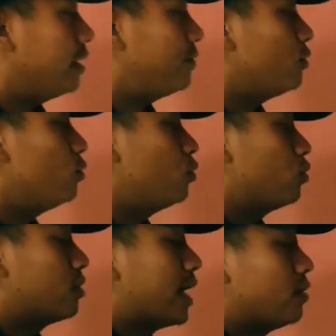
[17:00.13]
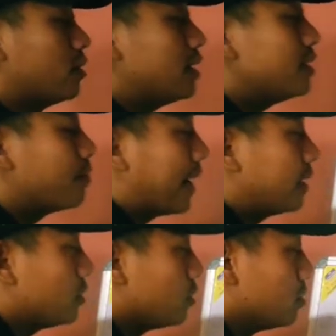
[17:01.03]
if you write only the
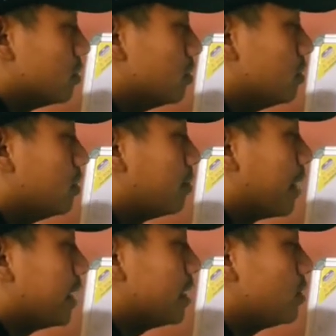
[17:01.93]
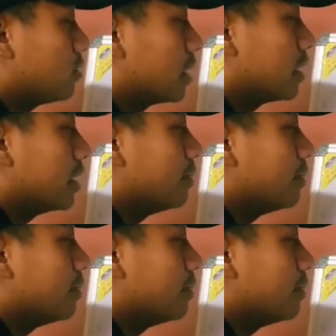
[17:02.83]
magnitude khatang I